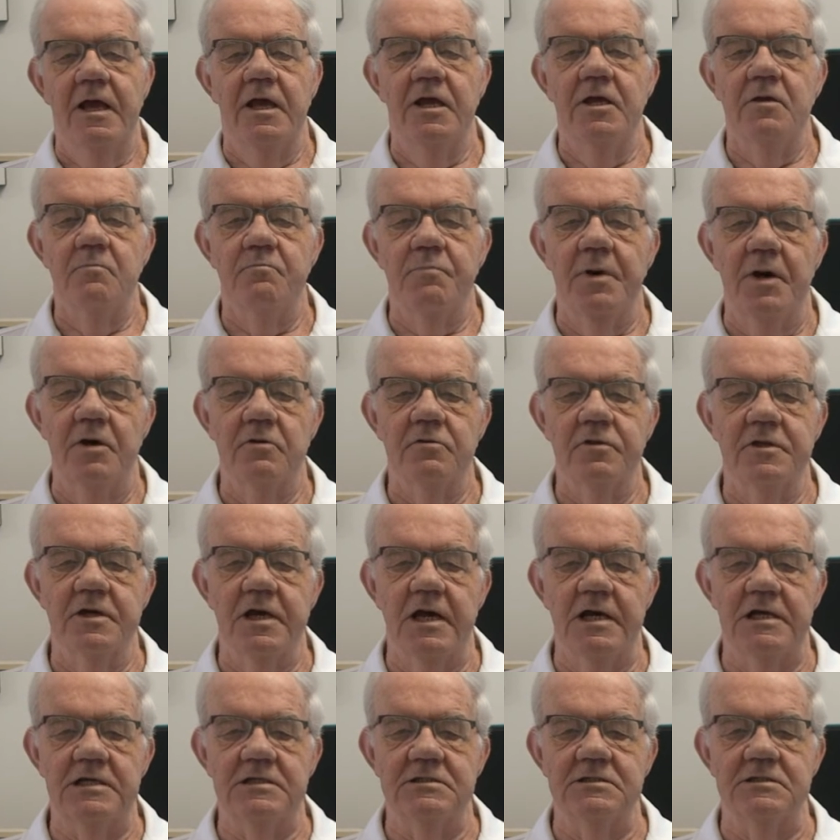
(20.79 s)
In both
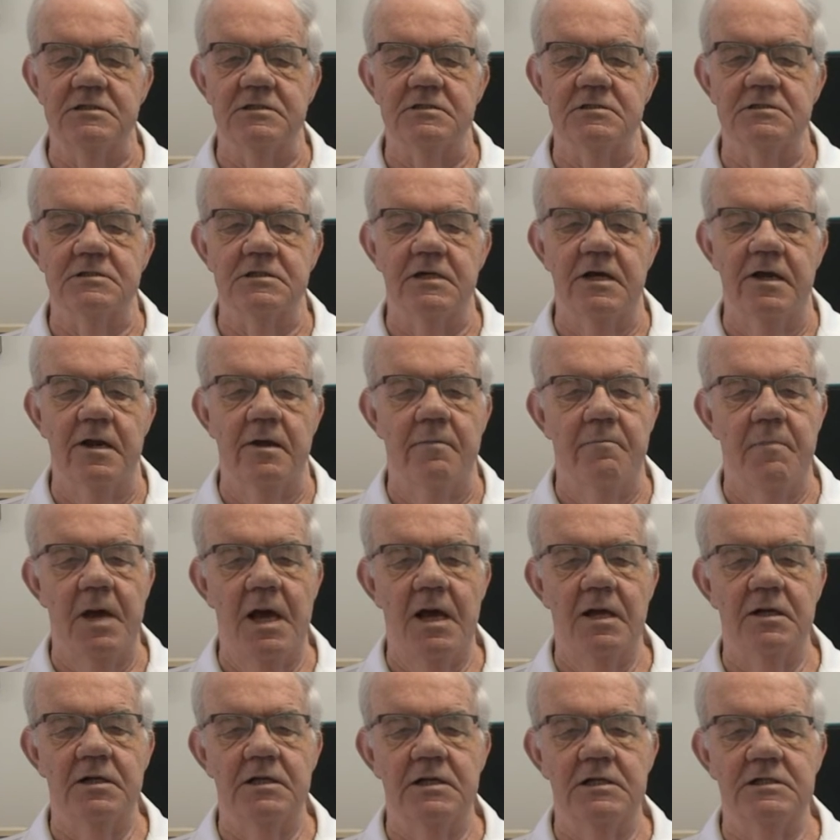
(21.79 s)
cases, an
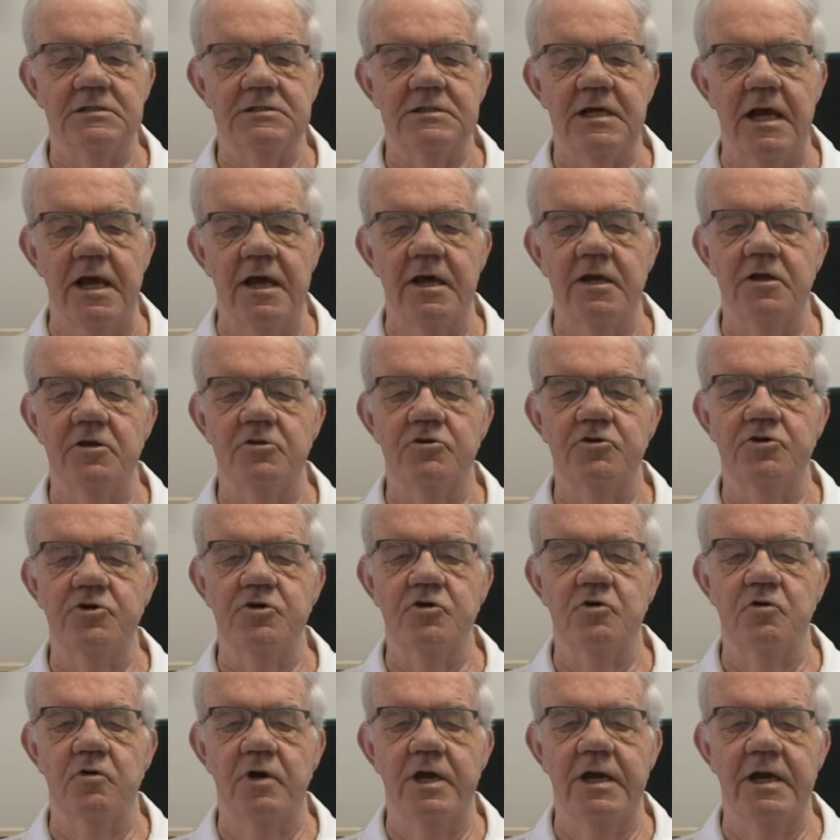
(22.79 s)
amount is added
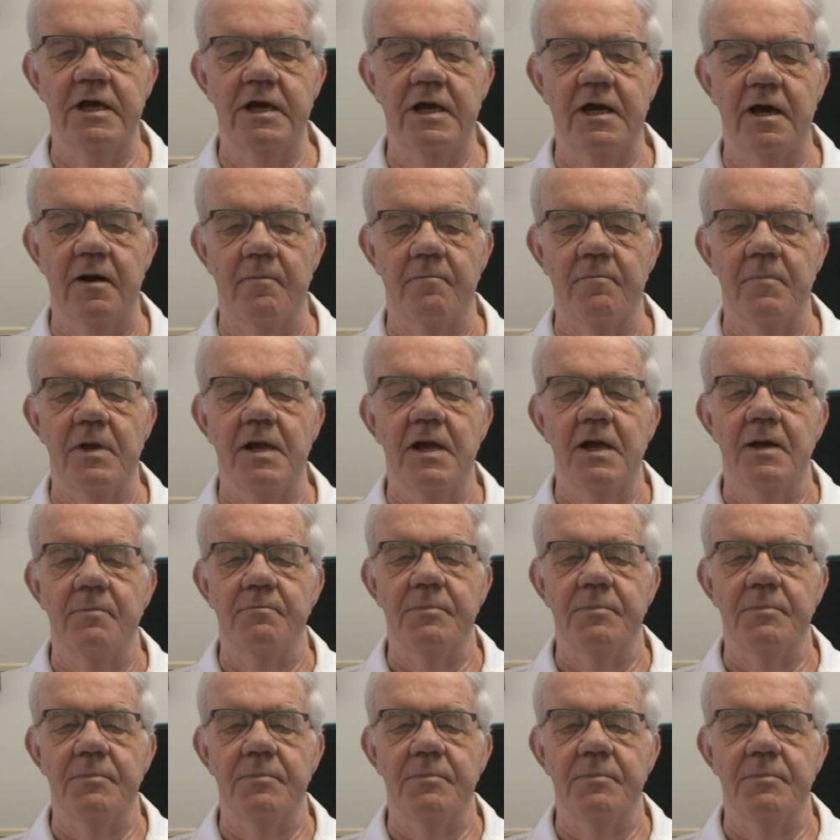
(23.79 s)
to your income,